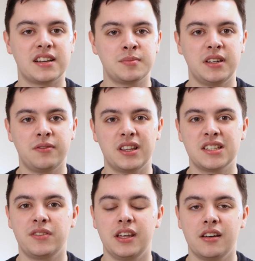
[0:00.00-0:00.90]
that's been it for
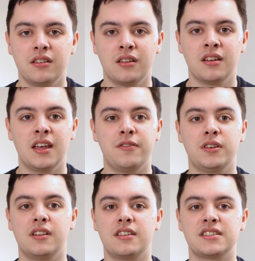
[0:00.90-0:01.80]
this video. If
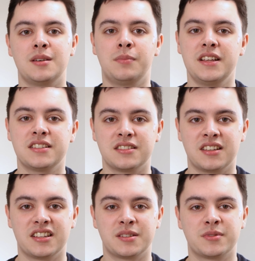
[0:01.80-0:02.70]
you liked it, please
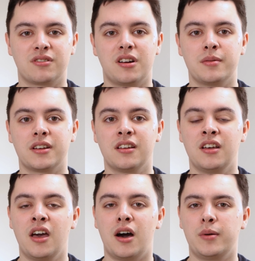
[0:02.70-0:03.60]
consider subscribing.
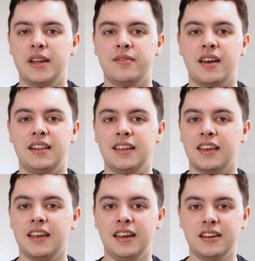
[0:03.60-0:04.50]
I will leave a
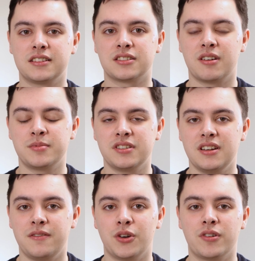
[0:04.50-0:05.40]
link in the description
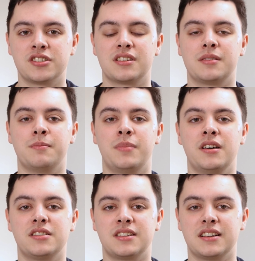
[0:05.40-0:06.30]
if you're interested in
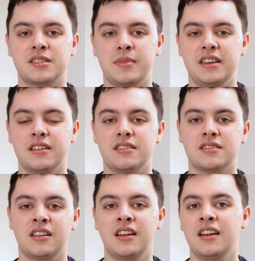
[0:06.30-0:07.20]
purchasing the
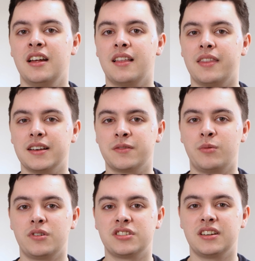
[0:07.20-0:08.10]
speakers. Thanks for
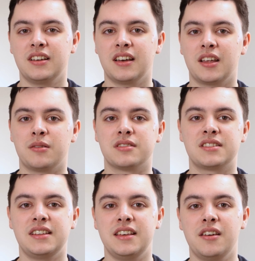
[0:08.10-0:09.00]
watching, and I'll
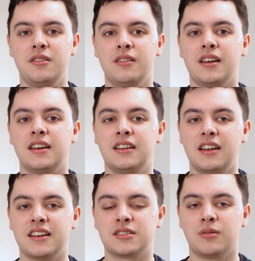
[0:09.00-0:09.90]
see you in the
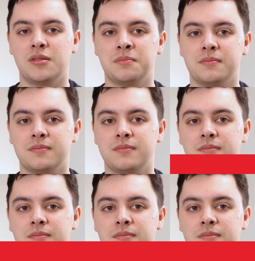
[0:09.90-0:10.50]
next one.